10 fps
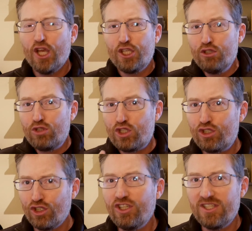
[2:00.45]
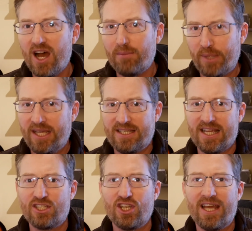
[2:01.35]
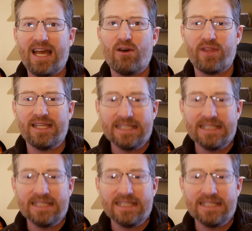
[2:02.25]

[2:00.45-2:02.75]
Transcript: you should not pay attention to how they